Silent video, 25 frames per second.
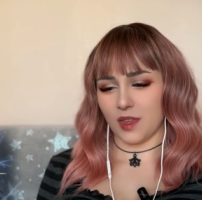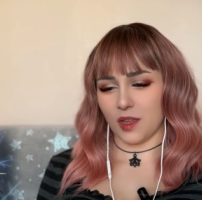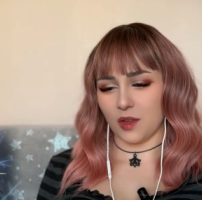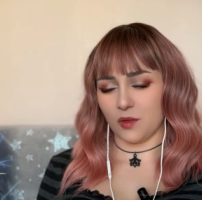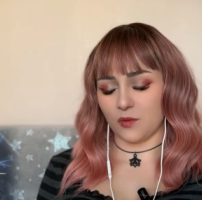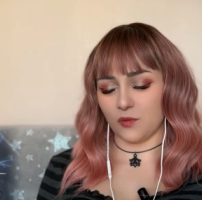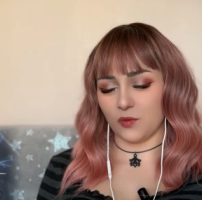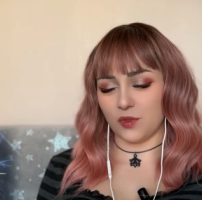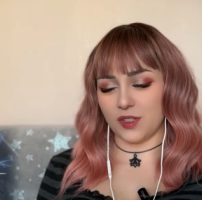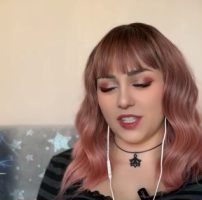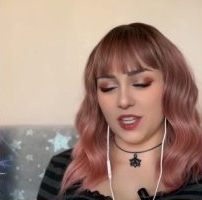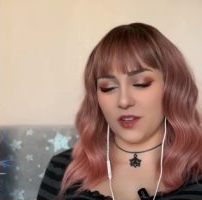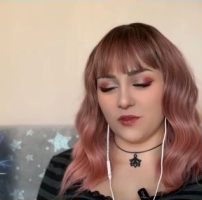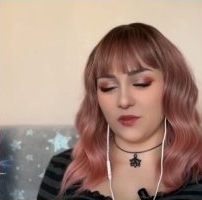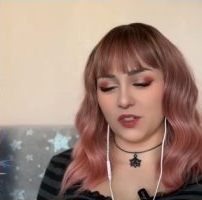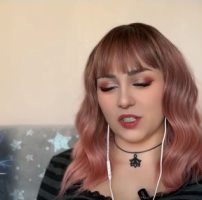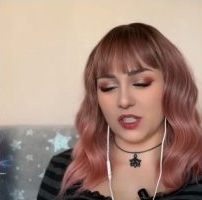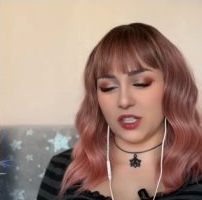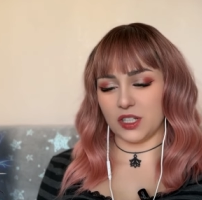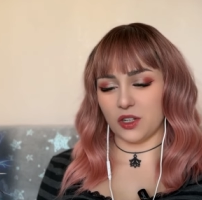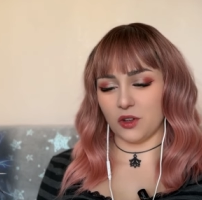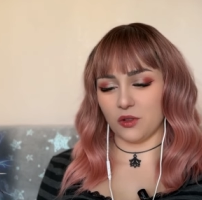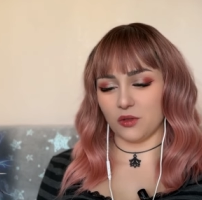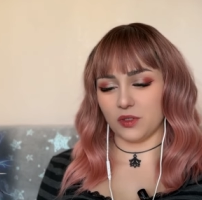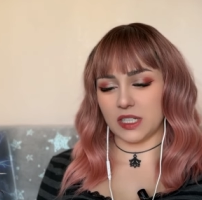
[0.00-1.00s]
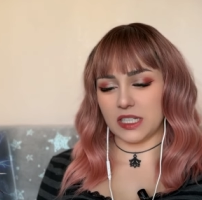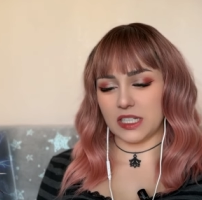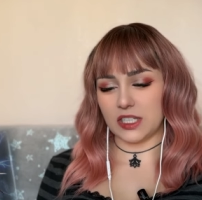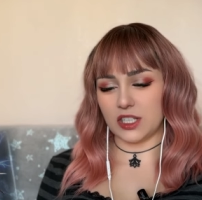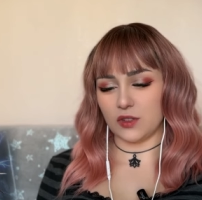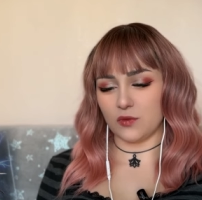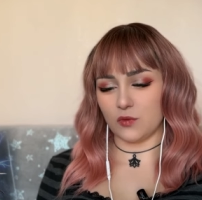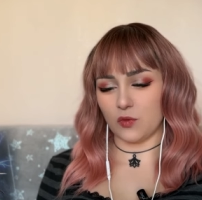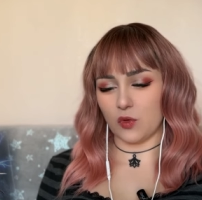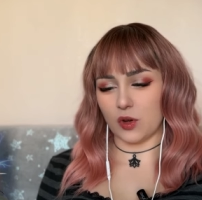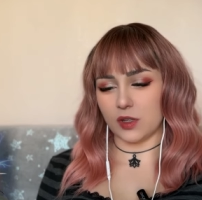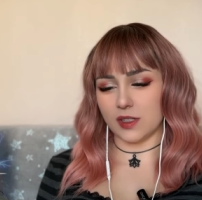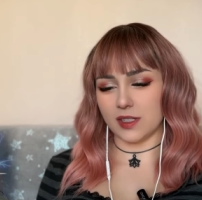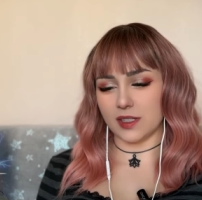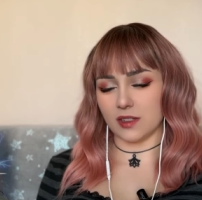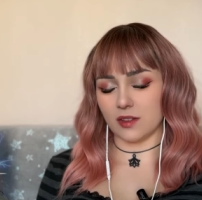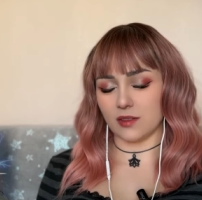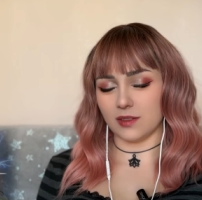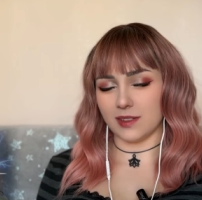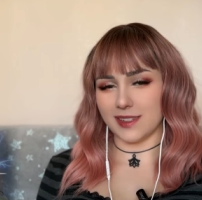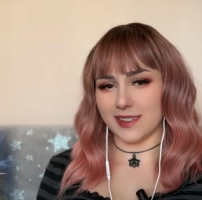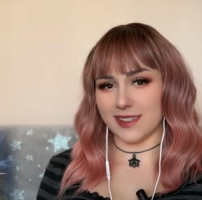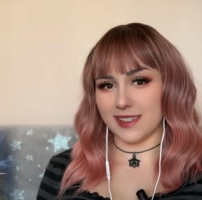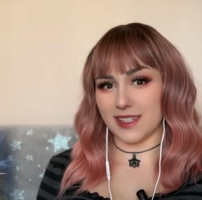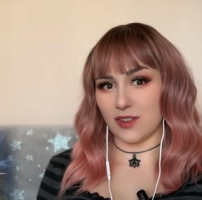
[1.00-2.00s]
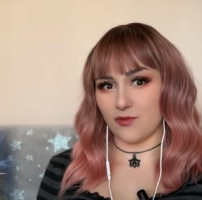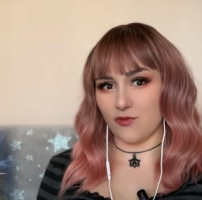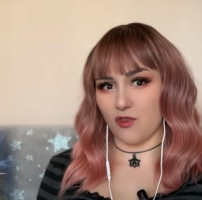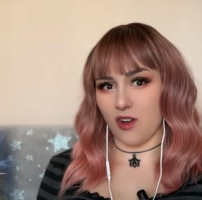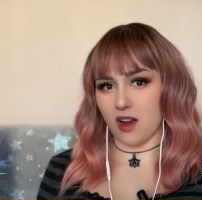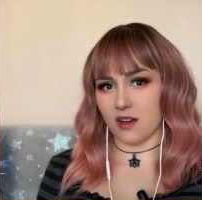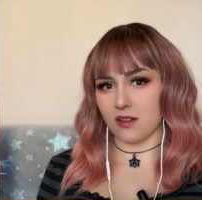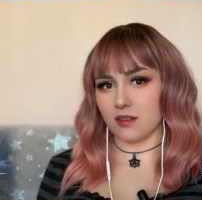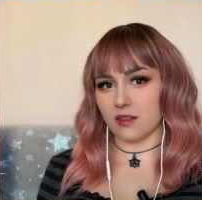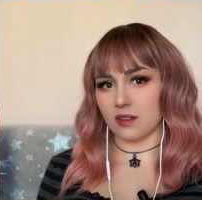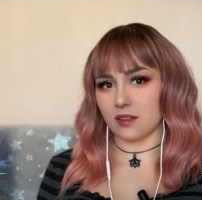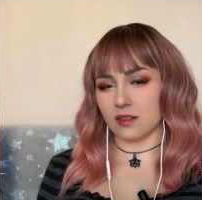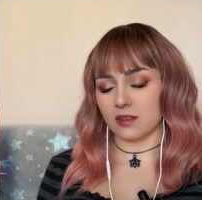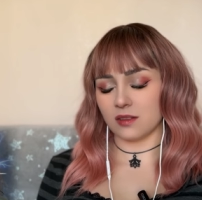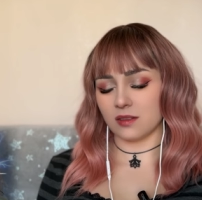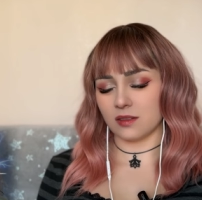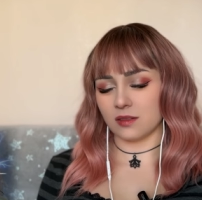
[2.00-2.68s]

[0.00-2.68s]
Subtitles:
And we definitely know that Jinwoo is on a C rank.